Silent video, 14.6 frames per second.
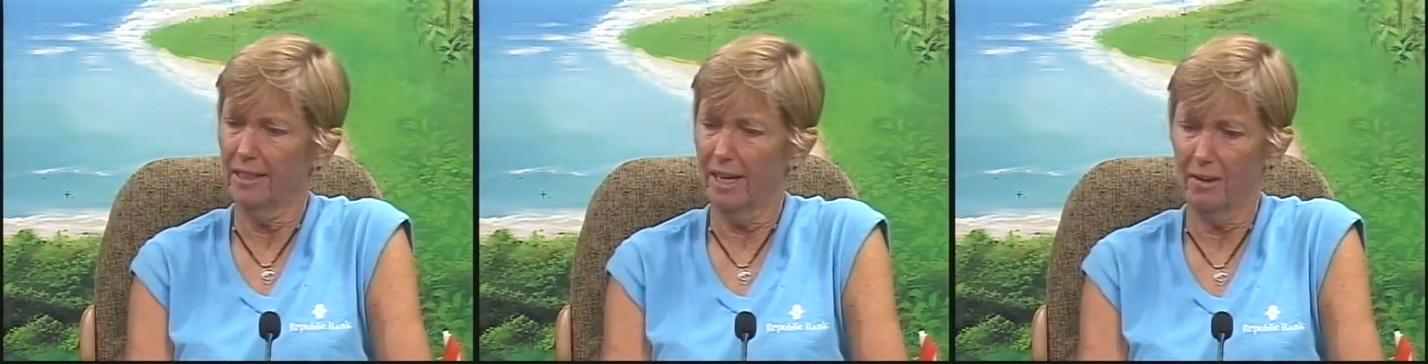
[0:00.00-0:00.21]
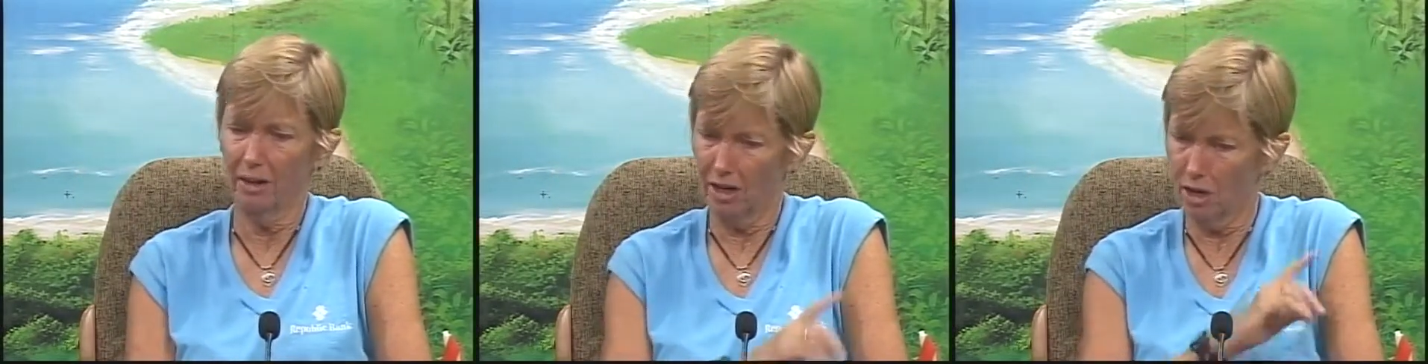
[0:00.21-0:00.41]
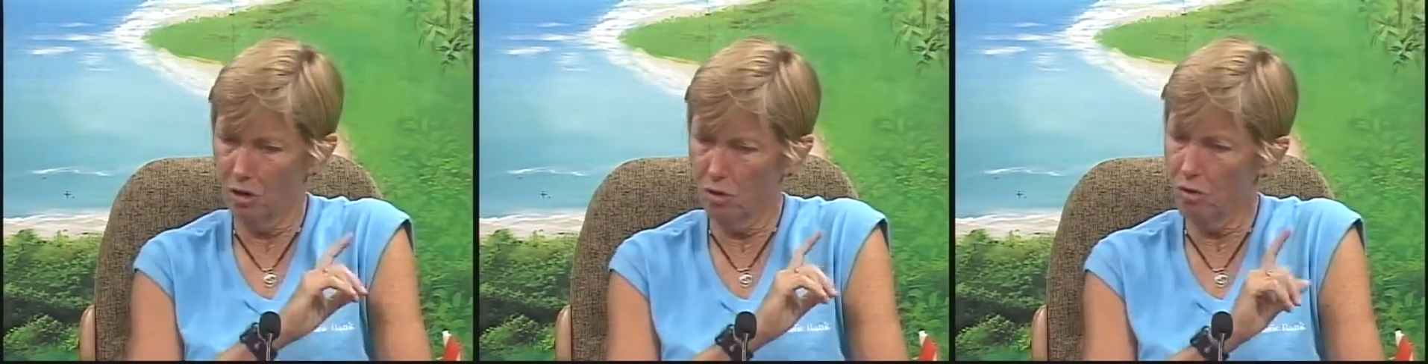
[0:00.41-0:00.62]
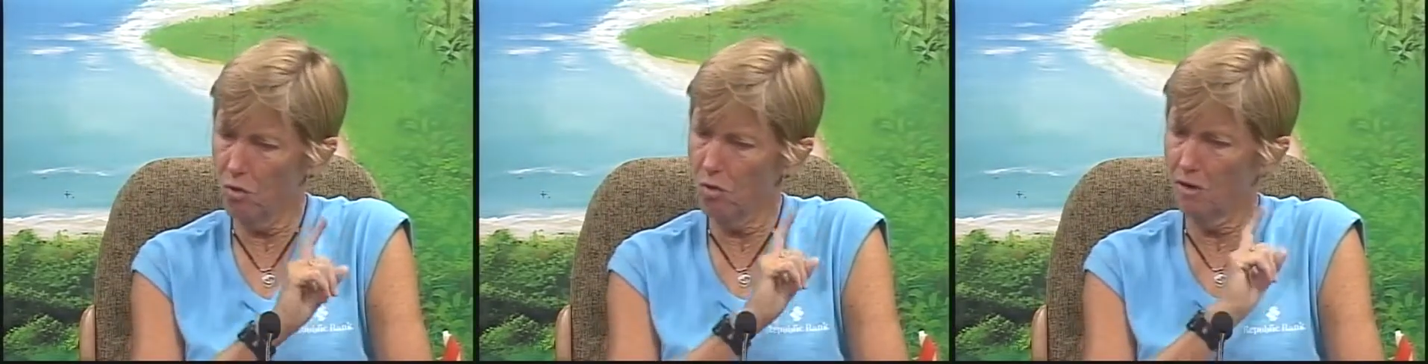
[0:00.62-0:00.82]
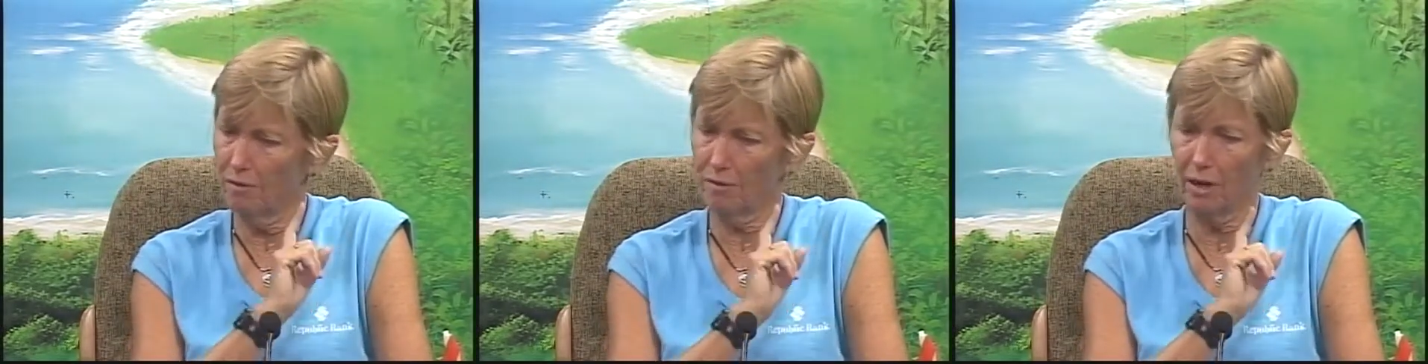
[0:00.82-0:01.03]

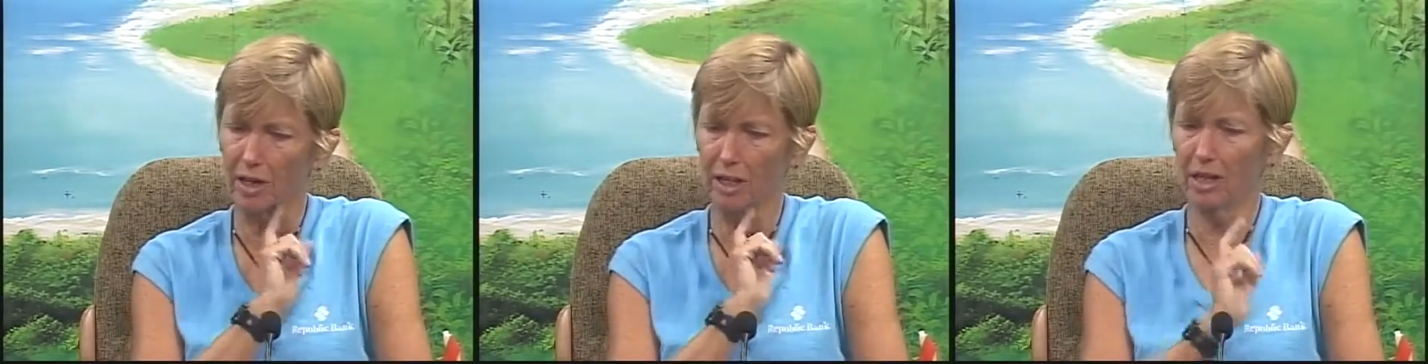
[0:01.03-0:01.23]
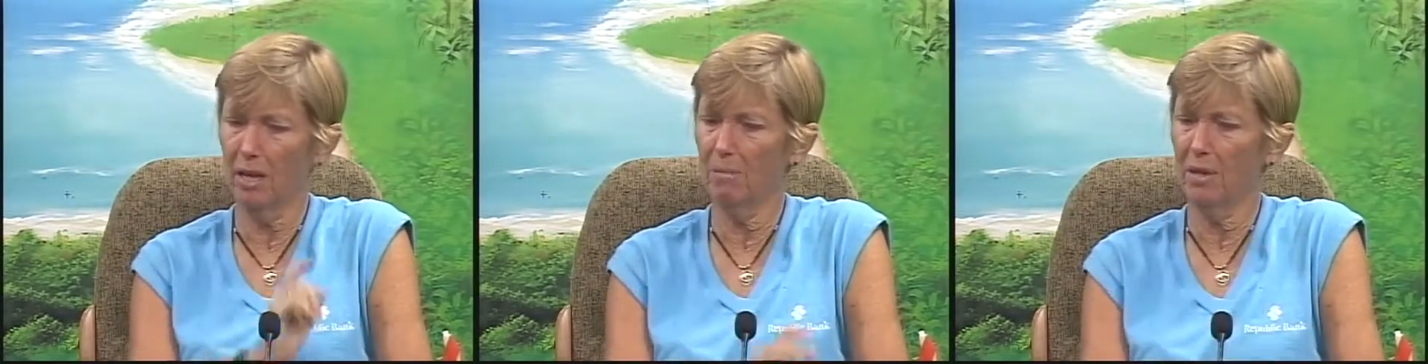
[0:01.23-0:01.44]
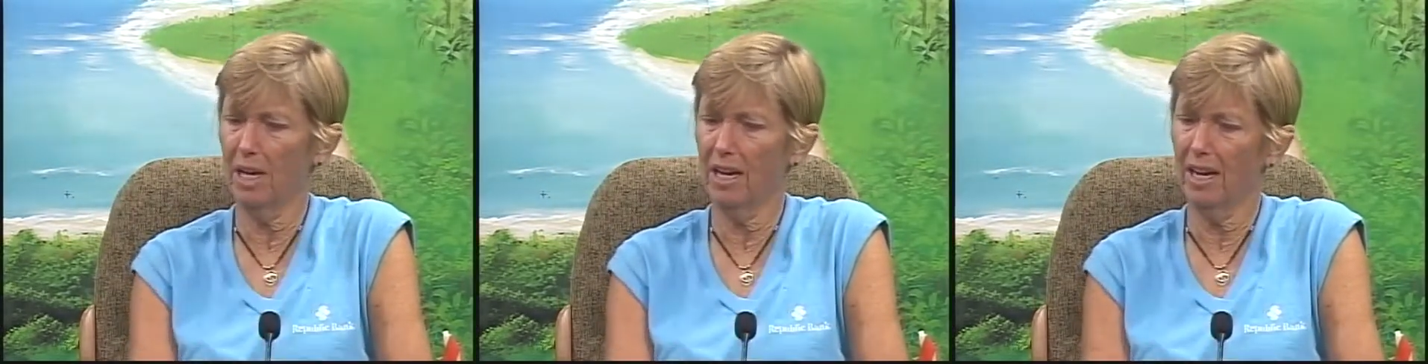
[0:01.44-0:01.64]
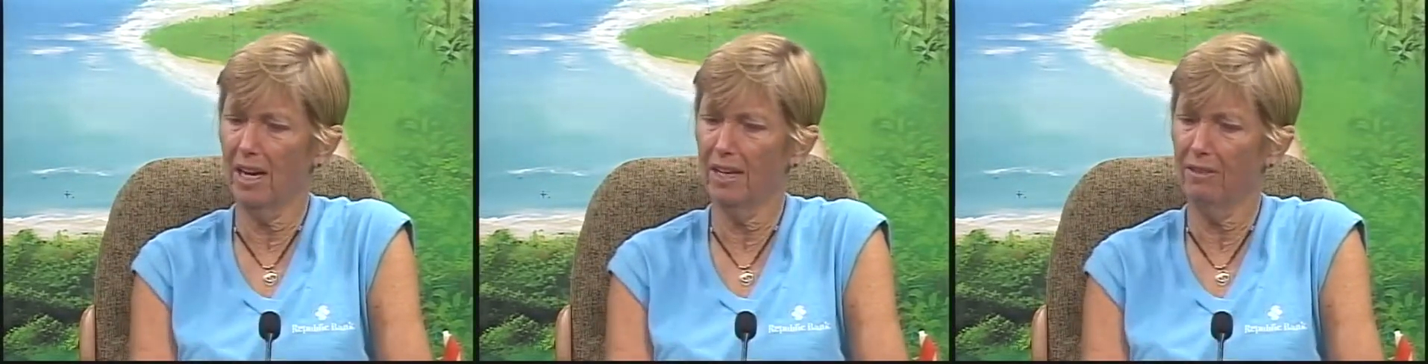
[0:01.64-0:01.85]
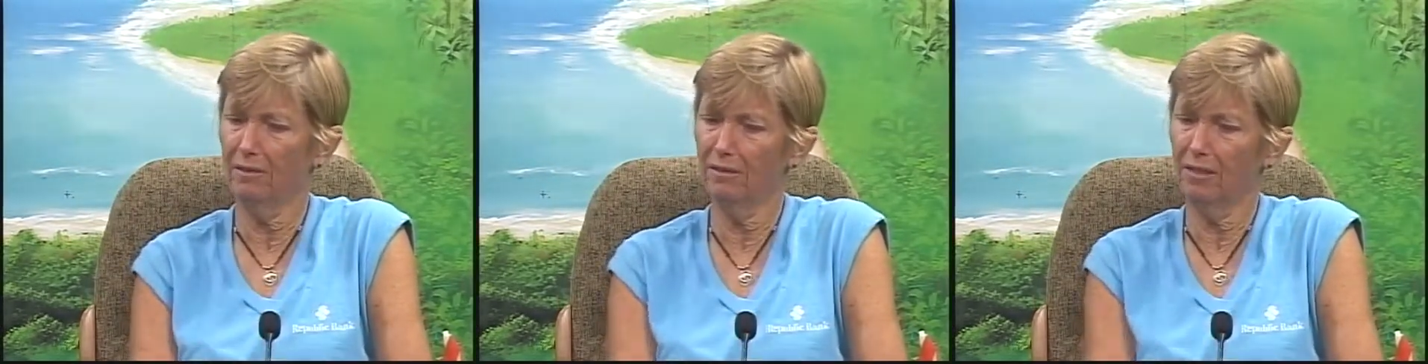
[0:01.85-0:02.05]
Carriacou in front of
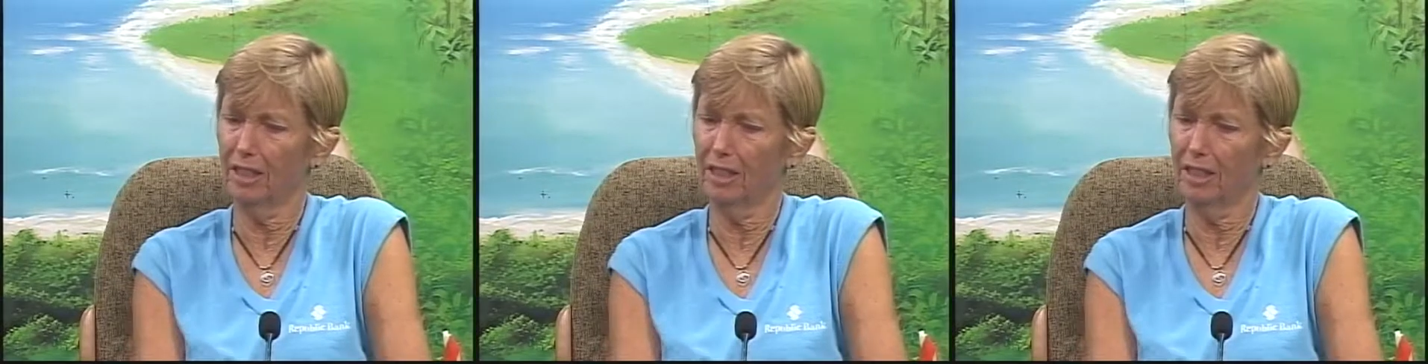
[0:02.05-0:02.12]
Lumbadive.